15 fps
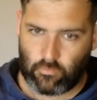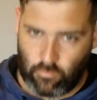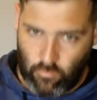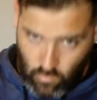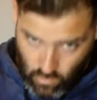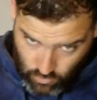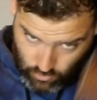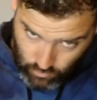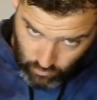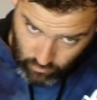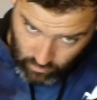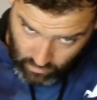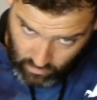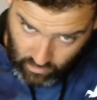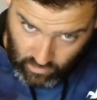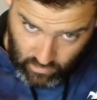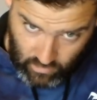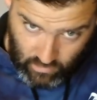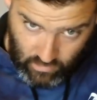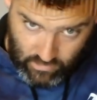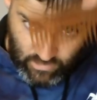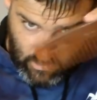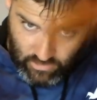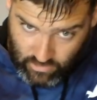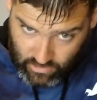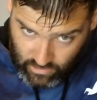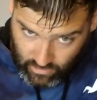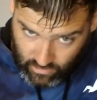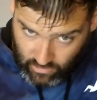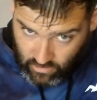So as you can
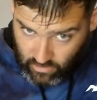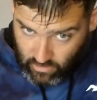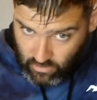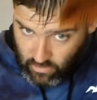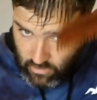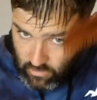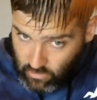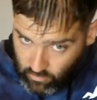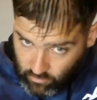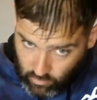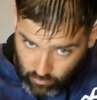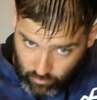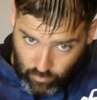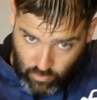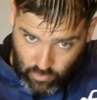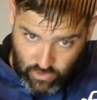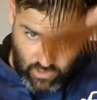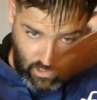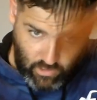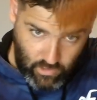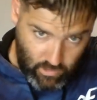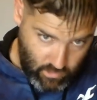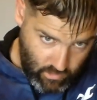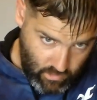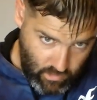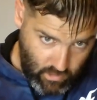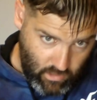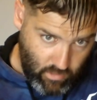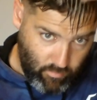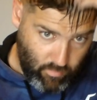see, I've got my mousse in.
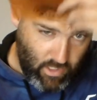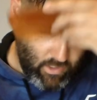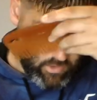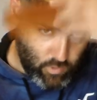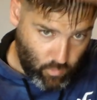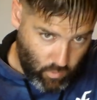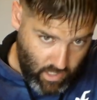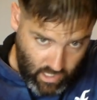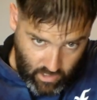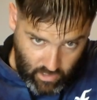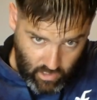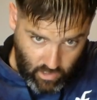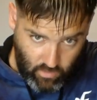My hair's wet now,